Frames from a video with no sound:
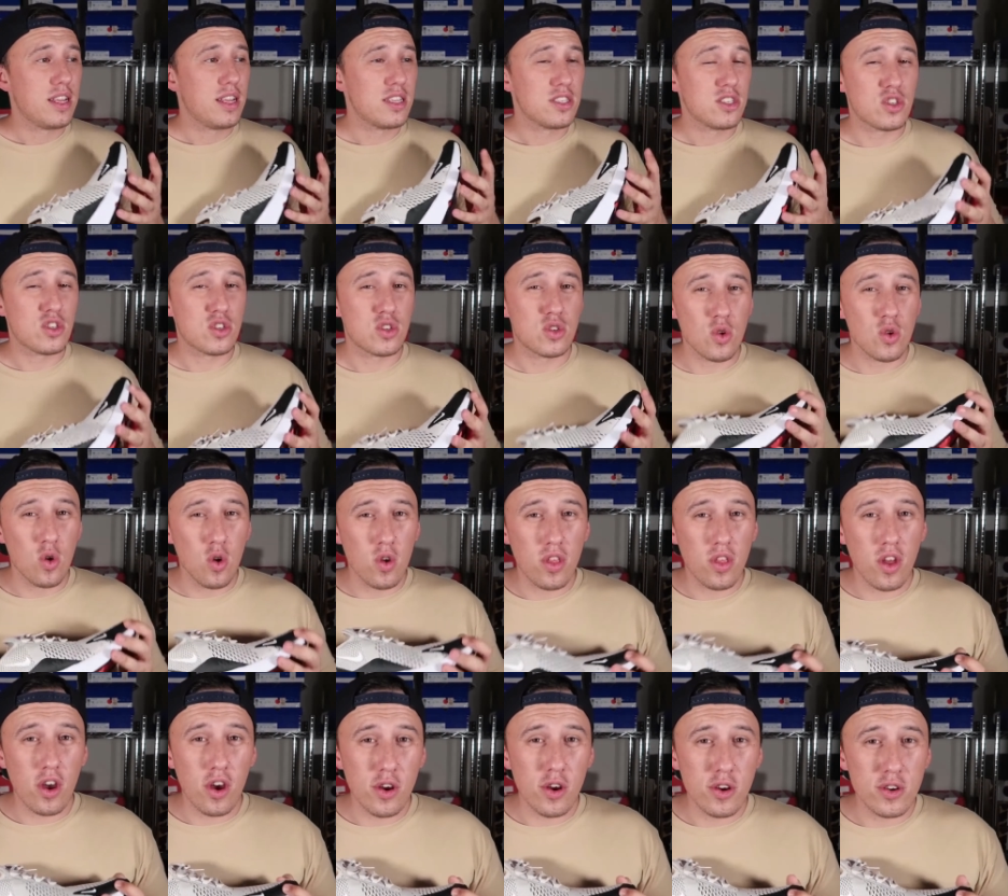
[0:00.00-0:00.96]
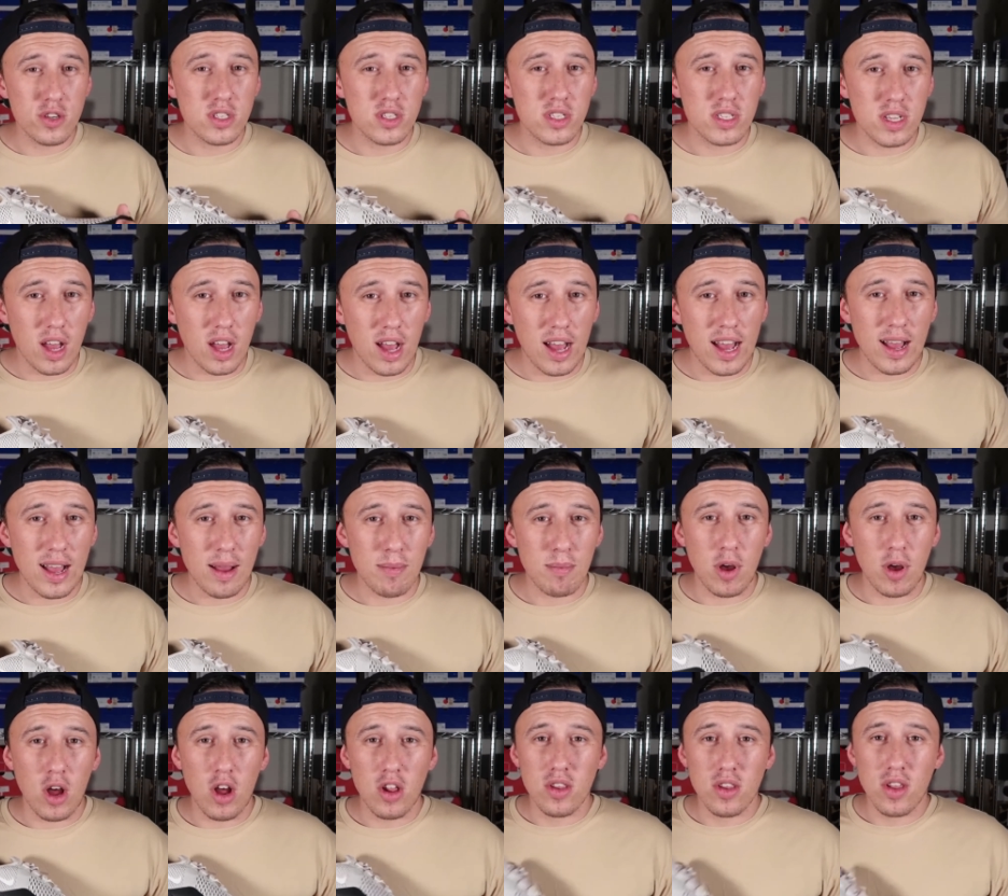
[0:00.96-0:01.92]
saw those
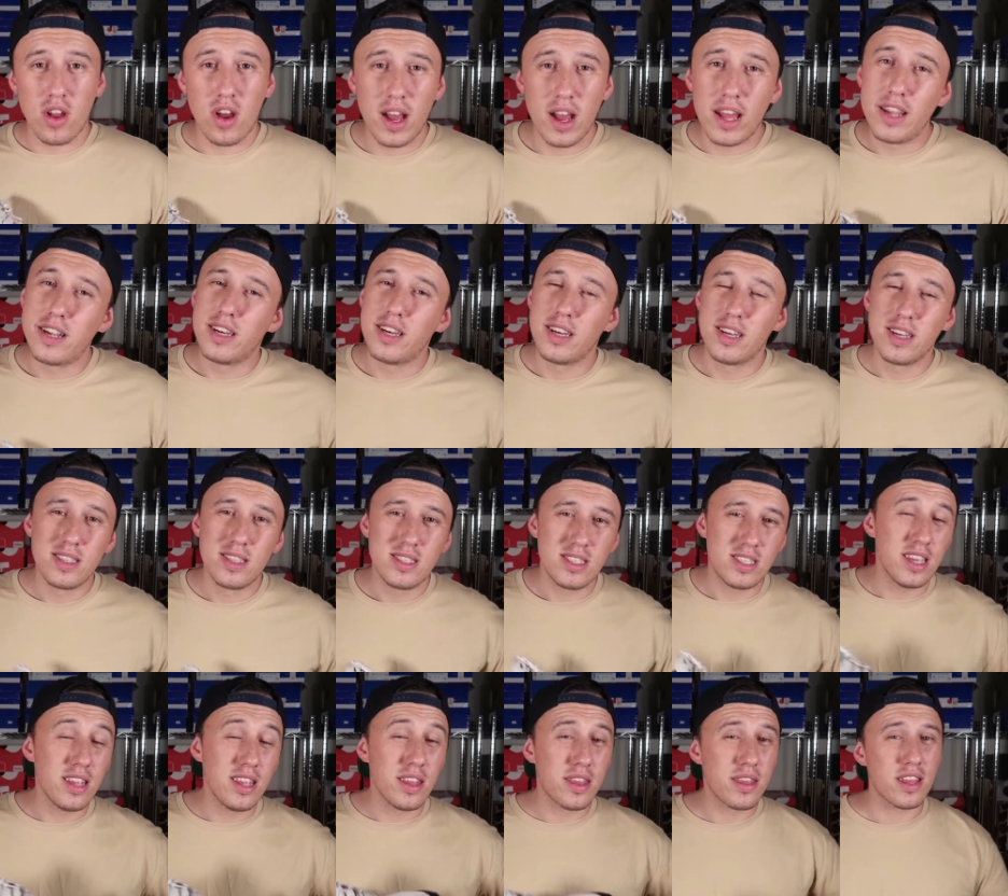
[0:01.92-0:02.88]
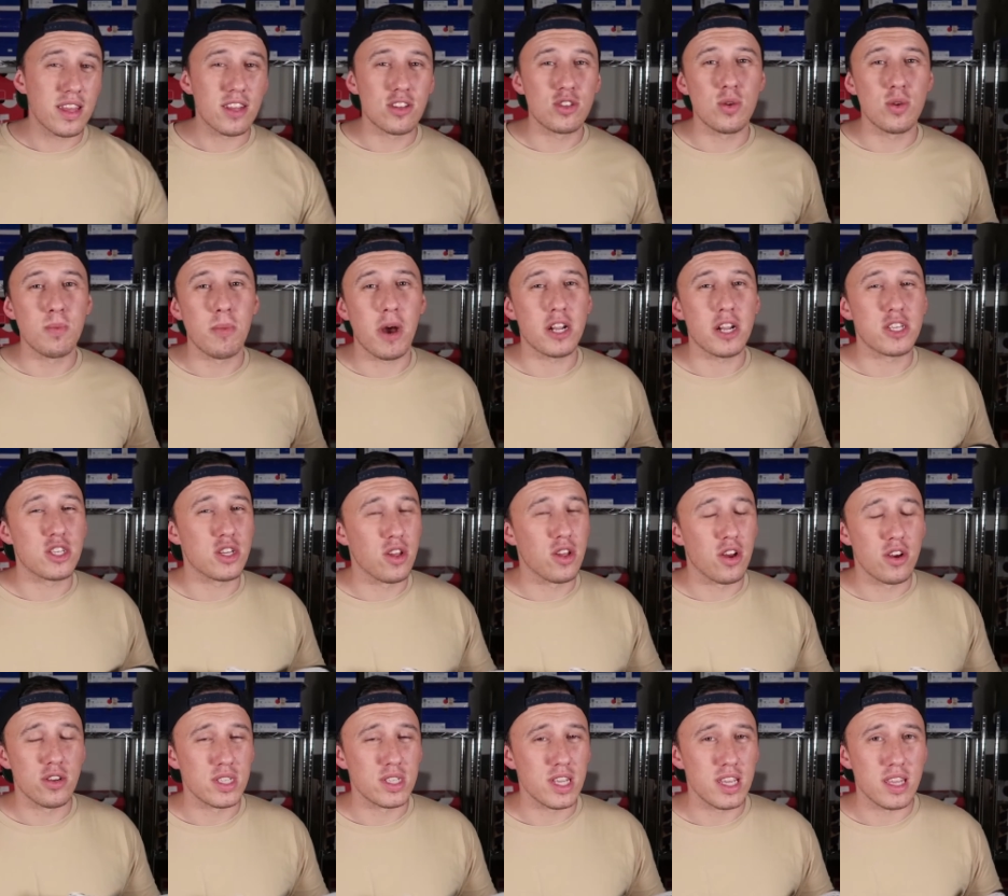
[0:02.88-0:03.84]
online, didn't think too much of
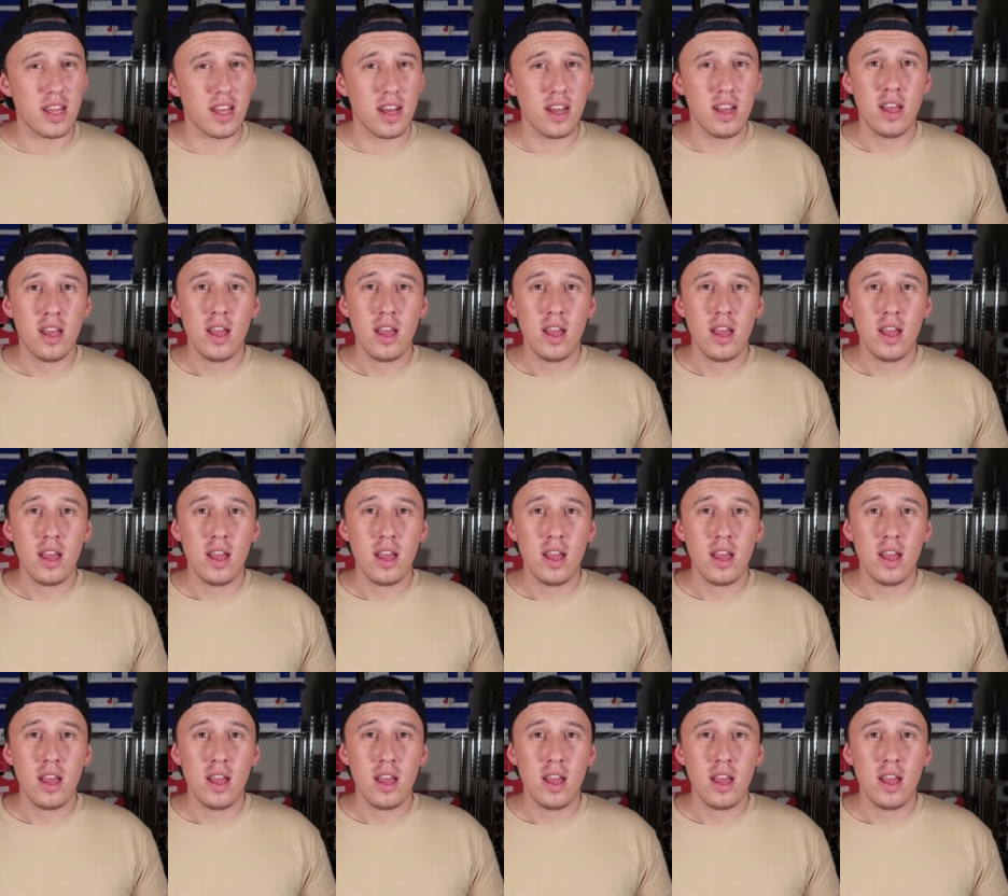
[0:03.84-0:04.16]
those either,